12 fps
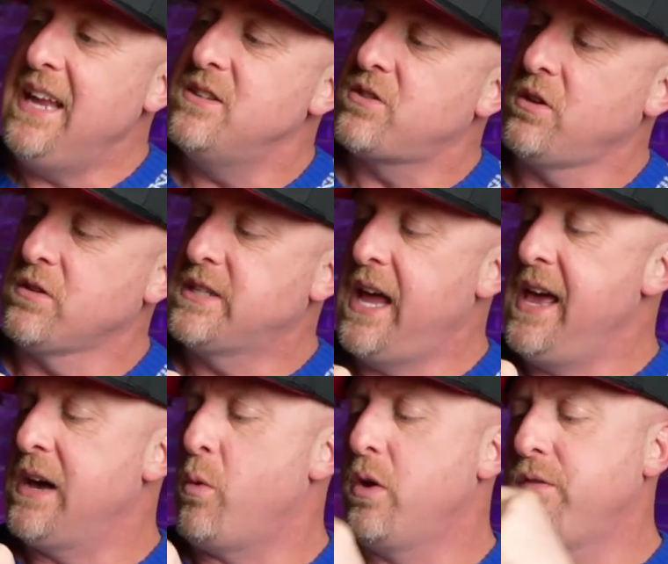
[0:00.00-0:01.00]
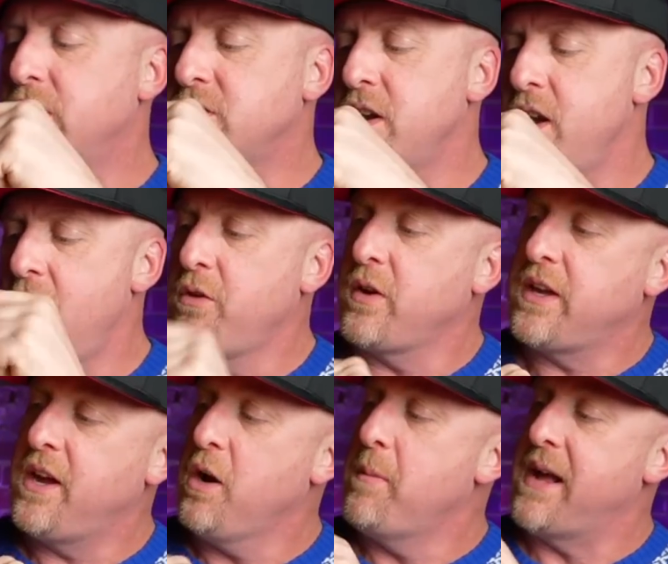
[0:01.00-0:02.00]
There's a little tag. I wonder if there's another
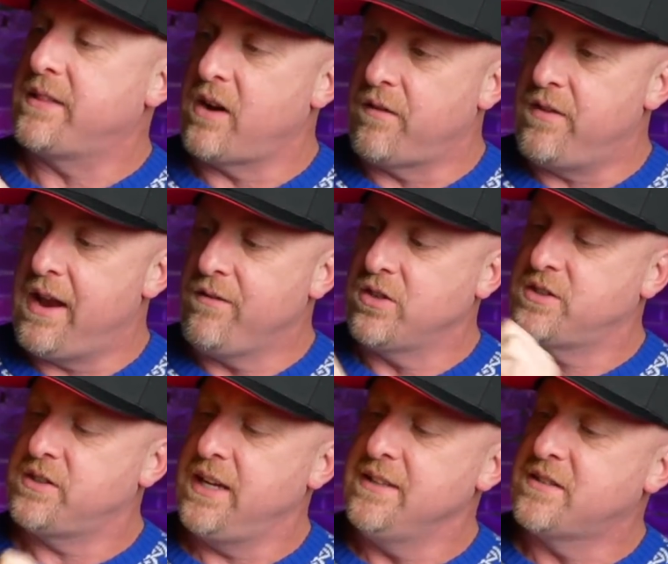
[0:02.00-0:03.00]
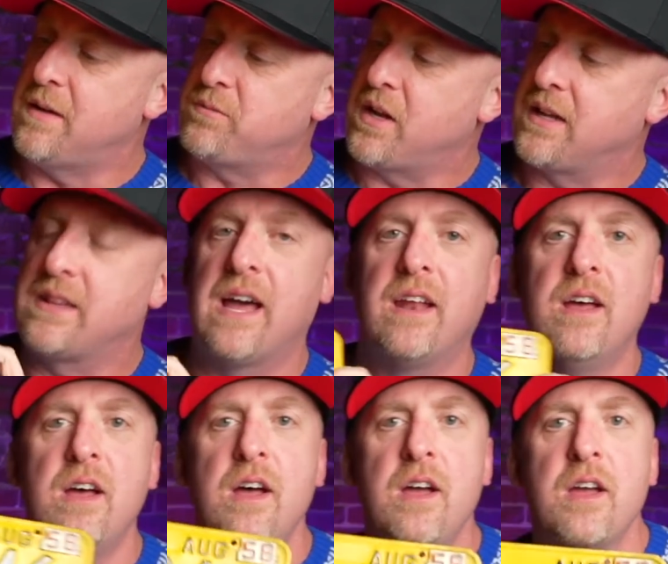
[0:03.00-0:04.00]
year back there. I've never seen something like that.
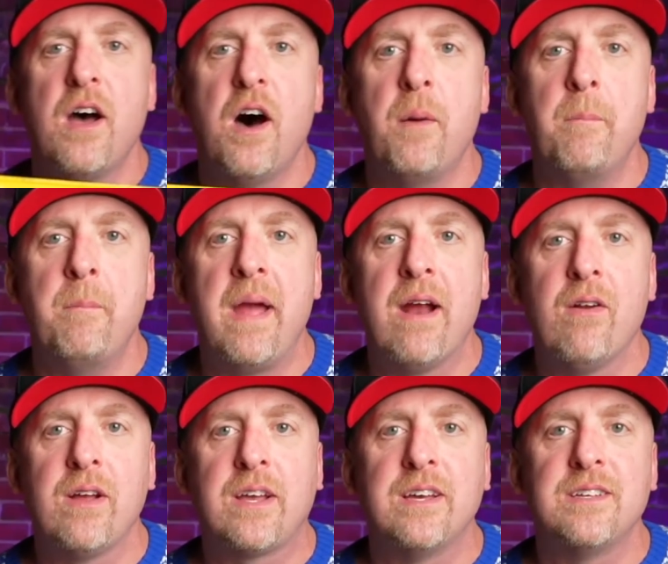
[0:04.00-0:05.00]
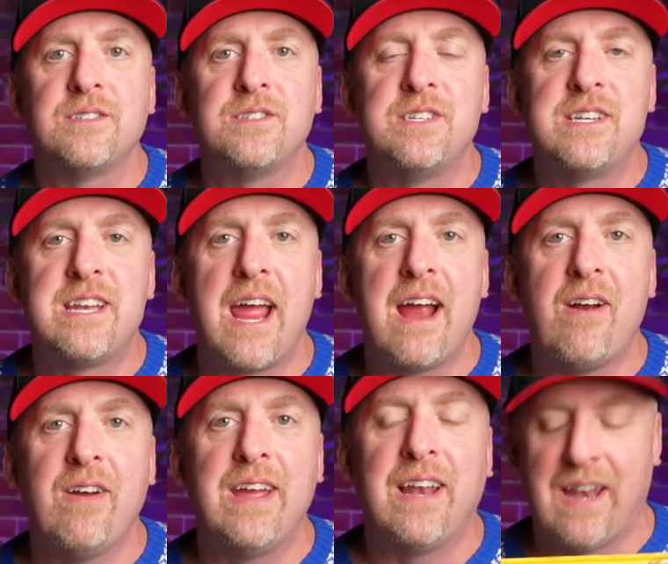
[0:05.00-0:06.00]
America's
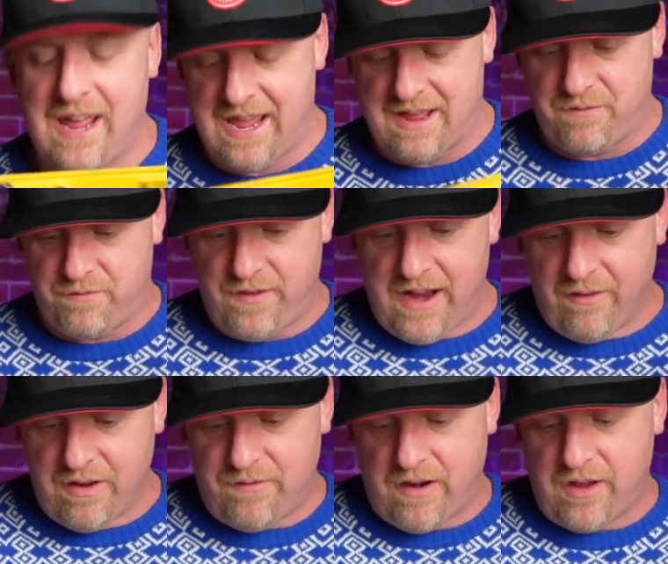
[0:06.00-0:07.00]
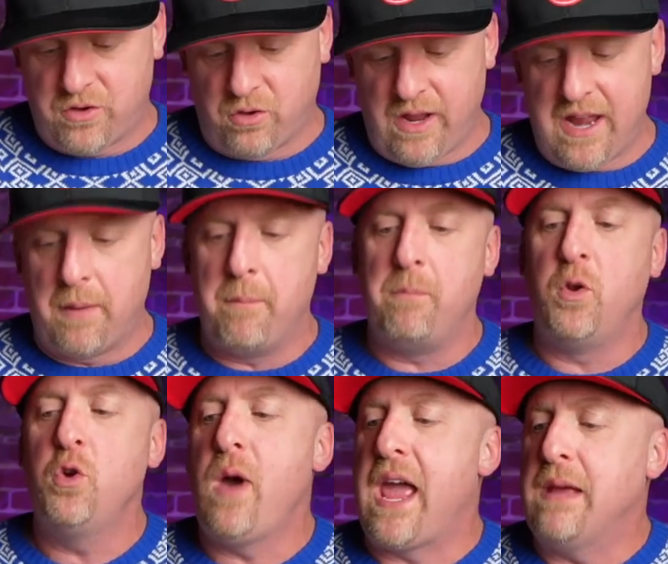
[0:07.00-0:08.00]
Dairyland. Very, very cool. And
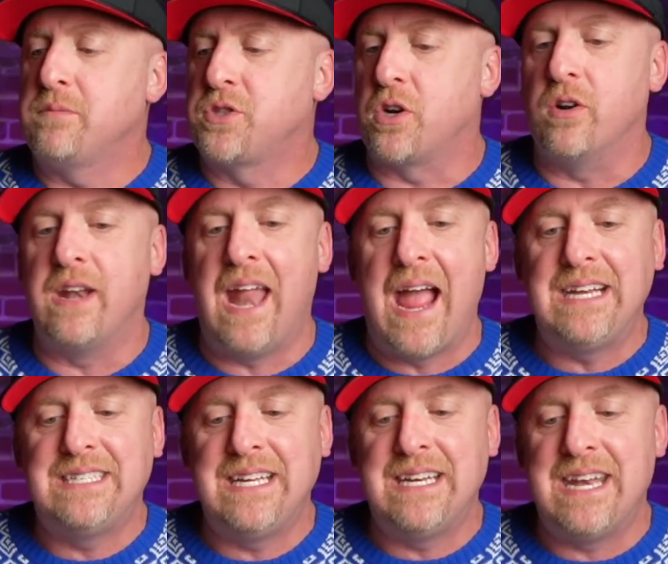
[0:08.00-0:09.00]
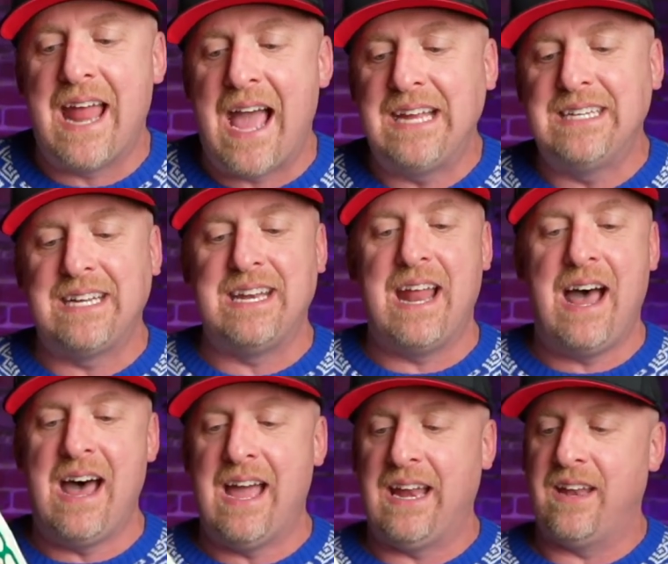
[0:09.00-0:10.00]
New Hampshire,
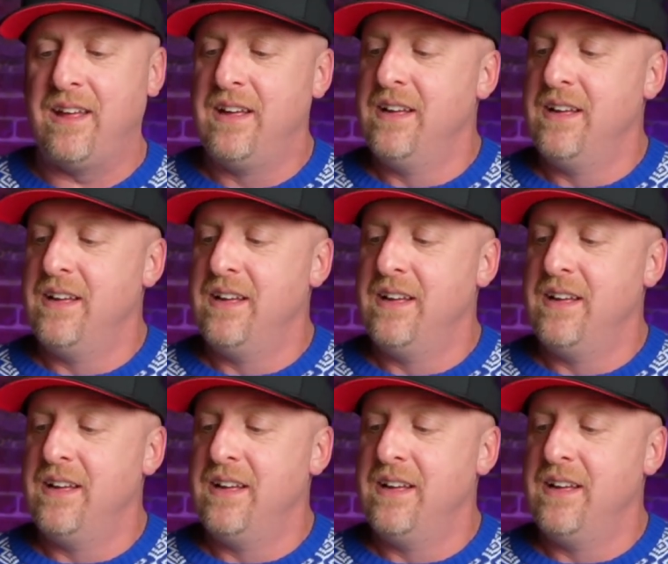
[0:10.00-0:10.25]
1999.